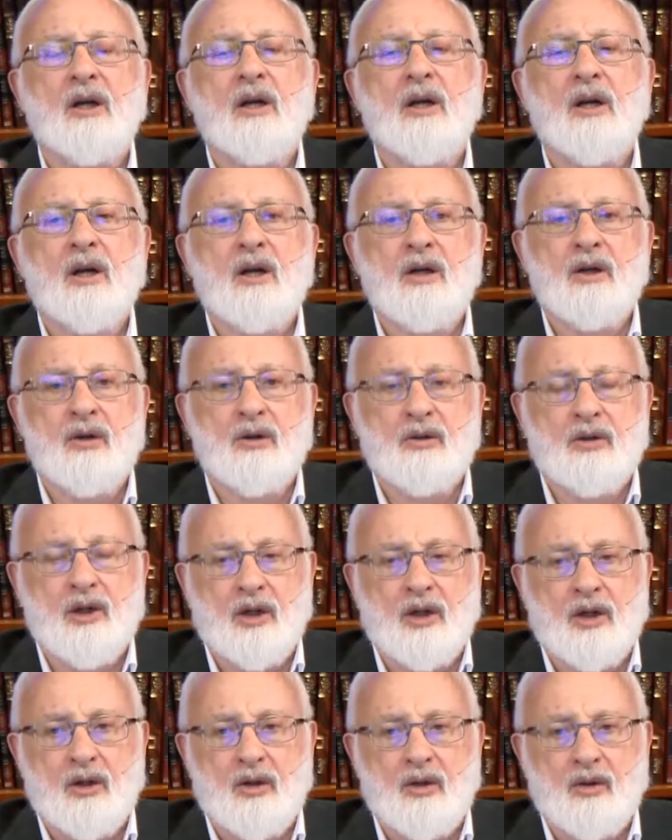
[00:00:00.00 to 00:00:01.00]

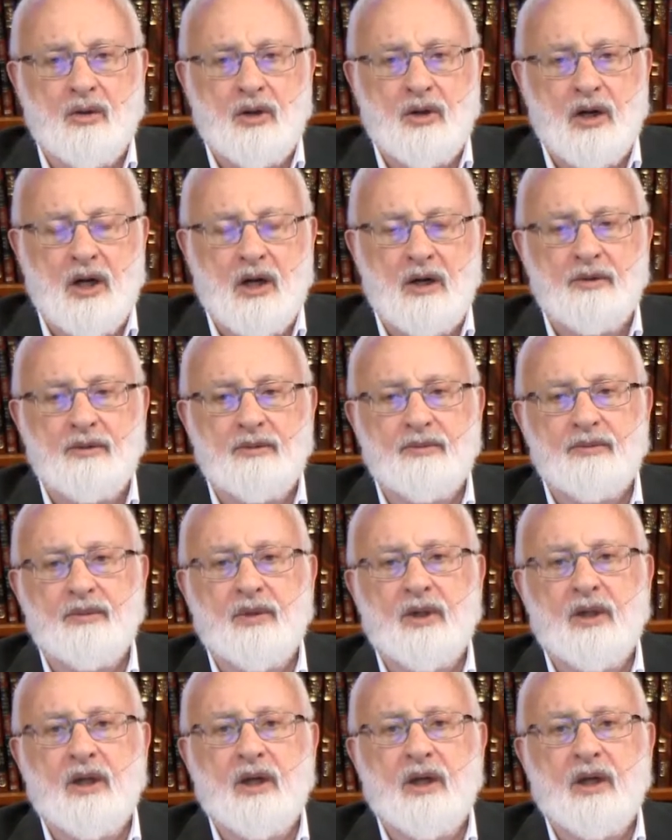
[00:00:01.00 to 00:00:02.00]
Creator is
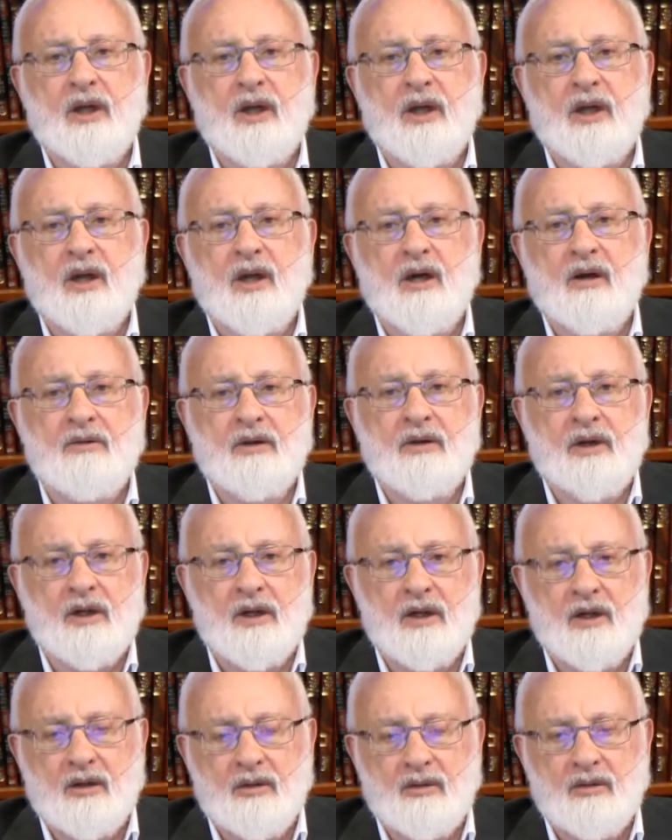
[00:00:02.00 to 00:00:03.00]
as an
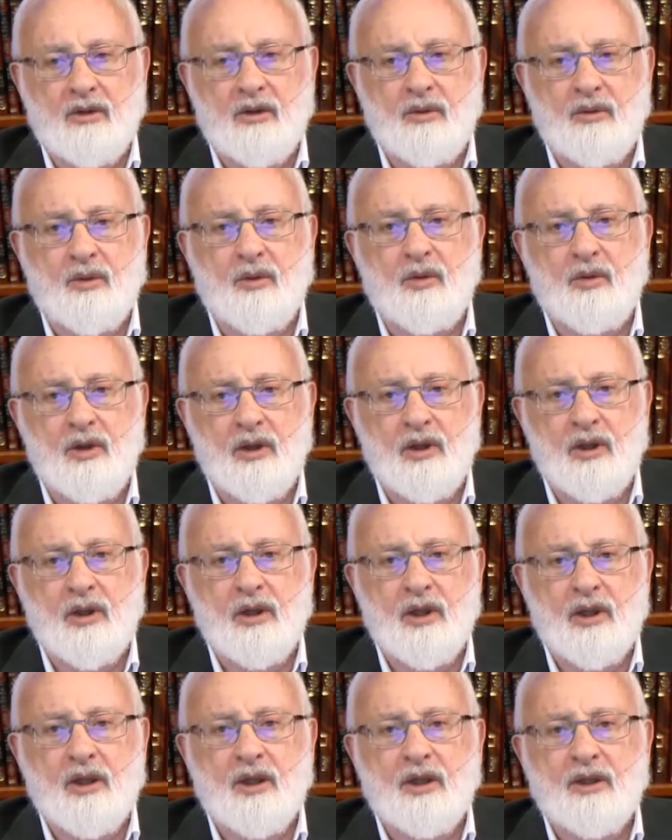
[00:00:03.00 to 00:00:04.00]
assistant,
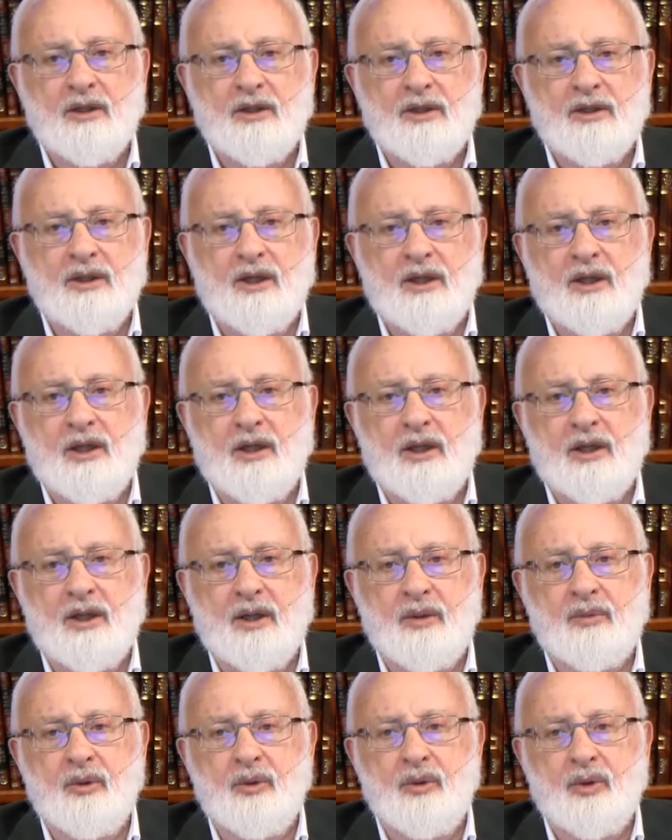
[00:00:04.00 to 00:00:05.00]
as a
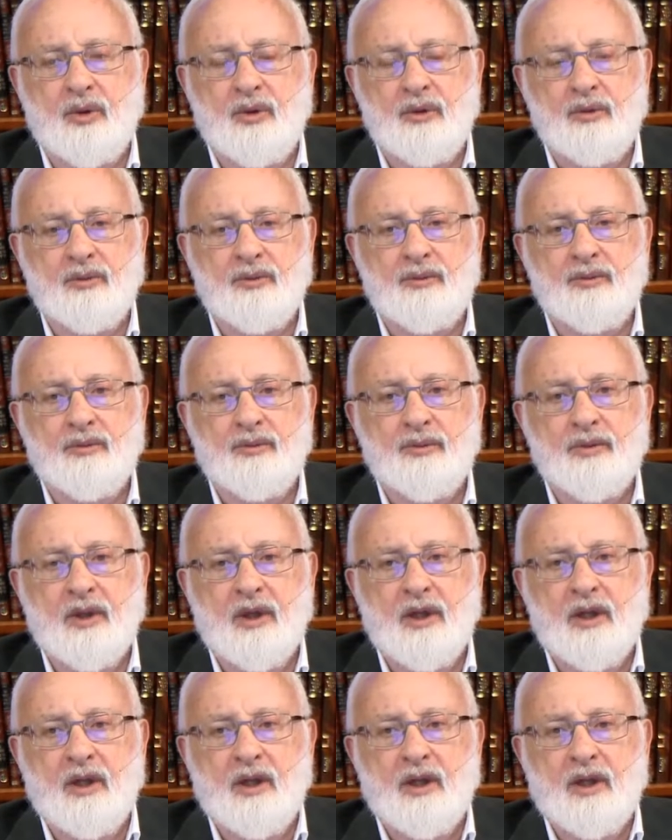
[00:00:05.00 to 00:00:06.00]
goal that is
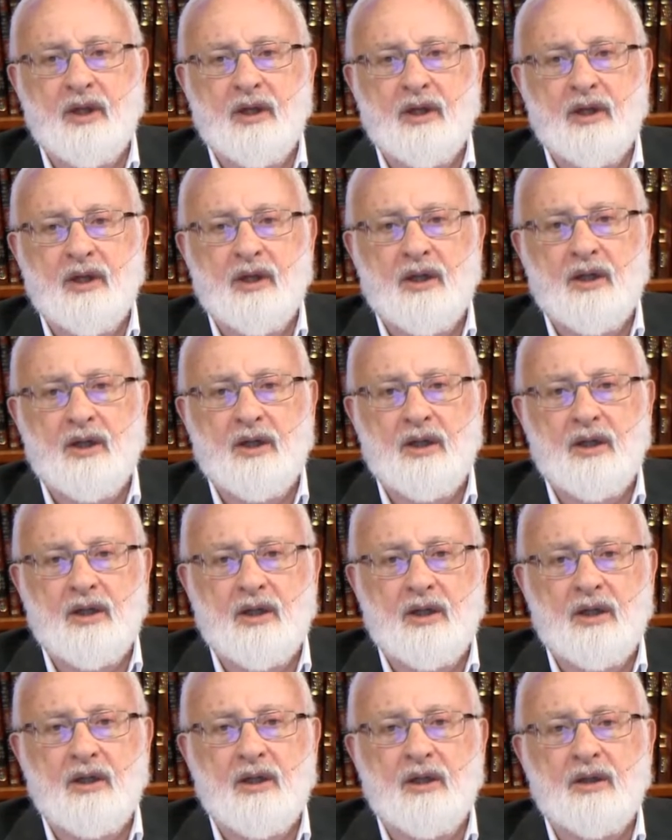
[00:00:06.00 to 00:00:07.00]
farther away.
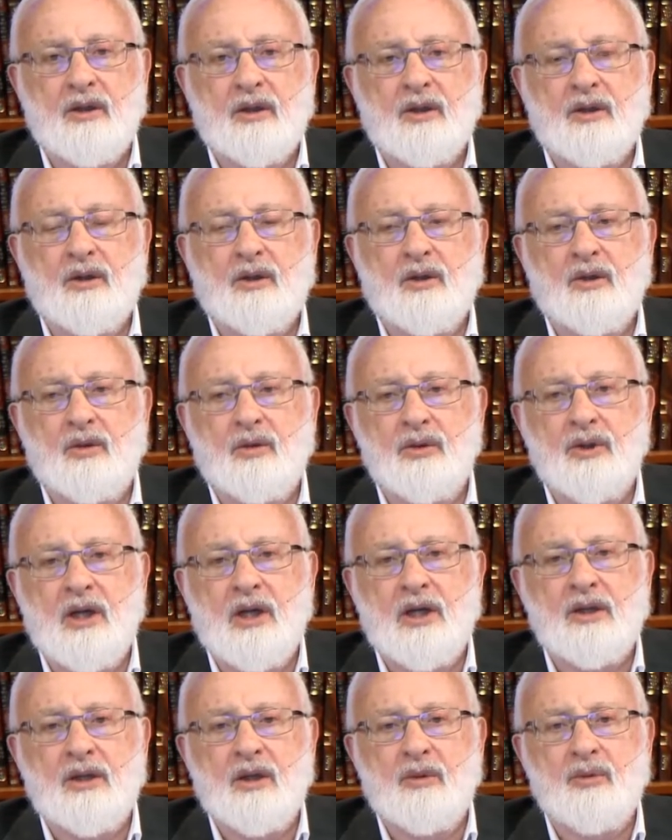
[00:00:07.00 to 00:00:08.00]
But first and
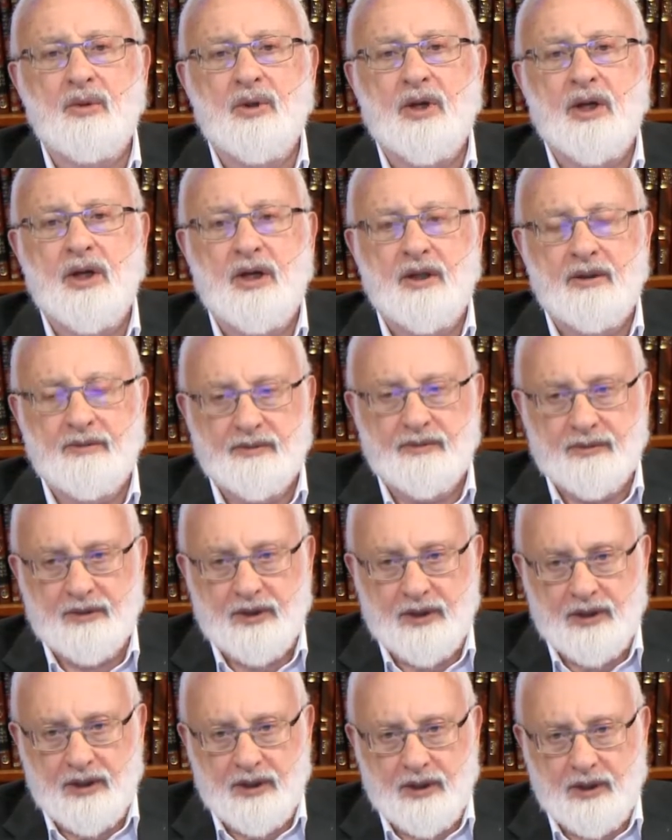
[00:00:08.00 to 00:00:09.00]
foremost, it's the
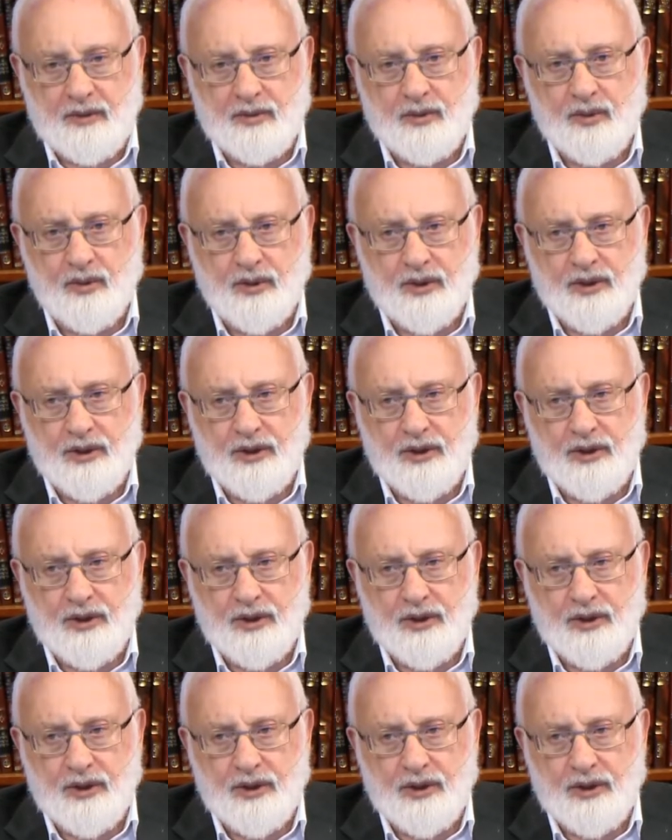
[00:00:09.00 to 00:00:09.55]
connection,